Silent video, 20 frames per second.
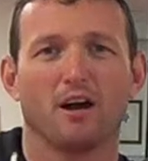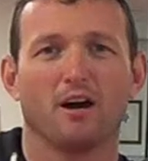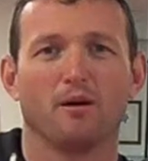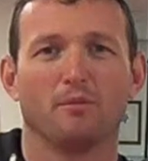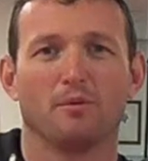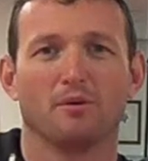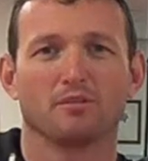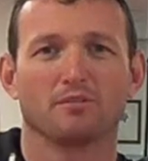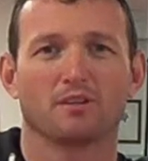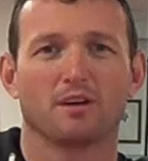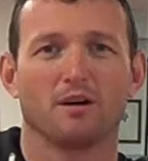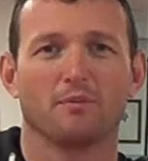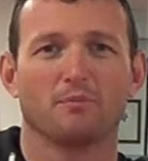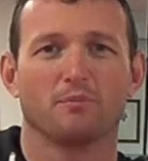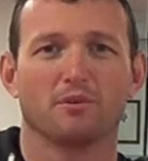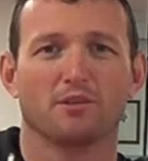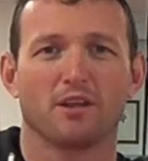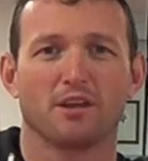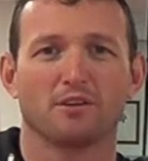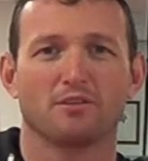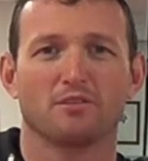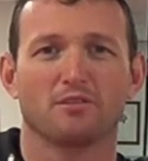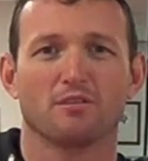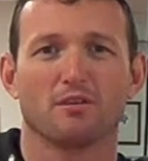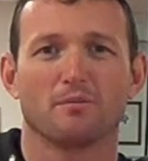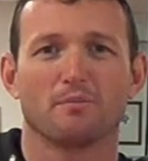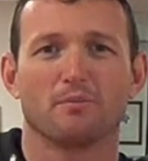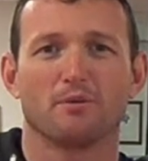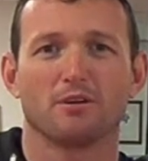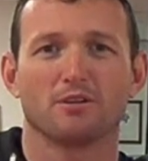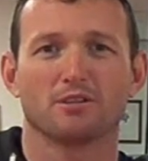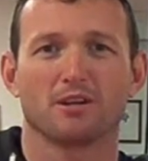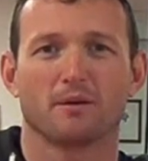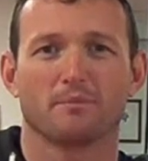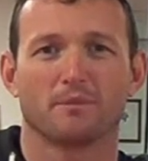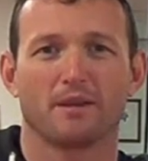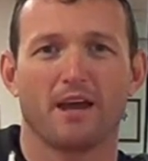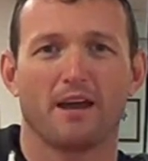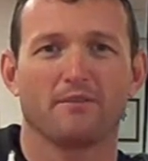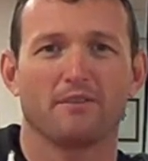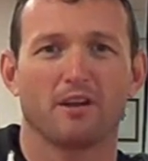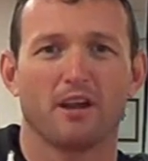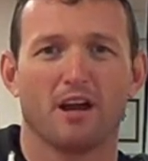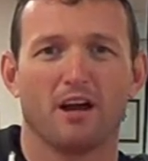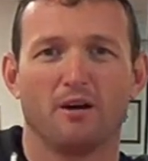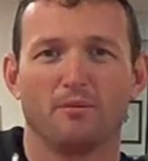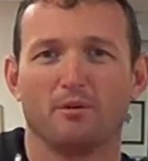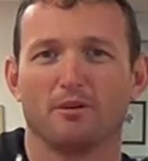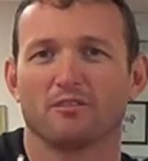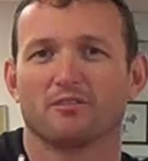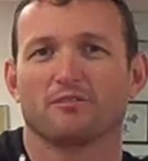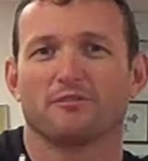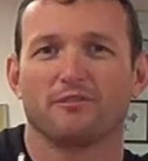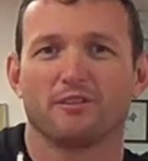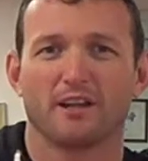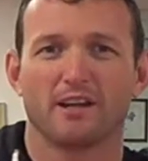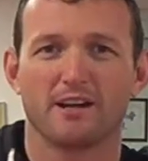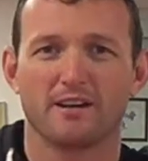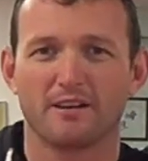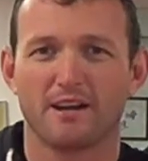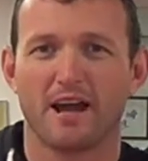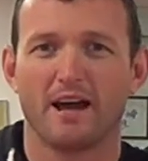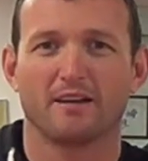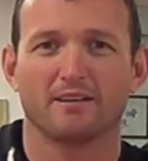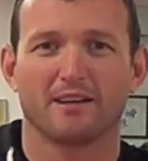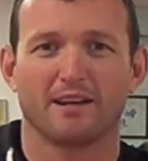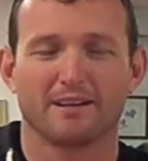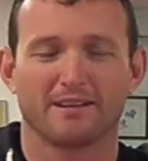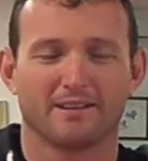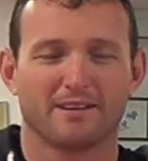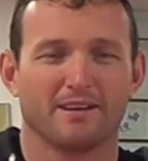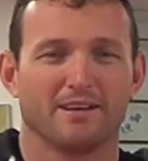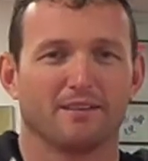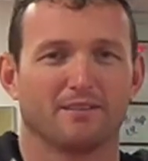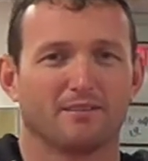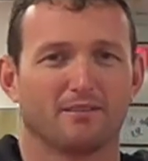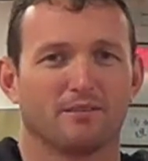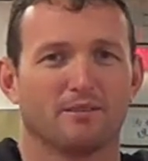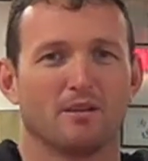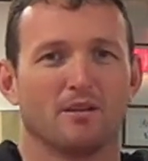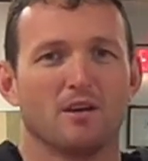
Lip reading: elbows up when they do their push-up. They have their elbows flared out like this.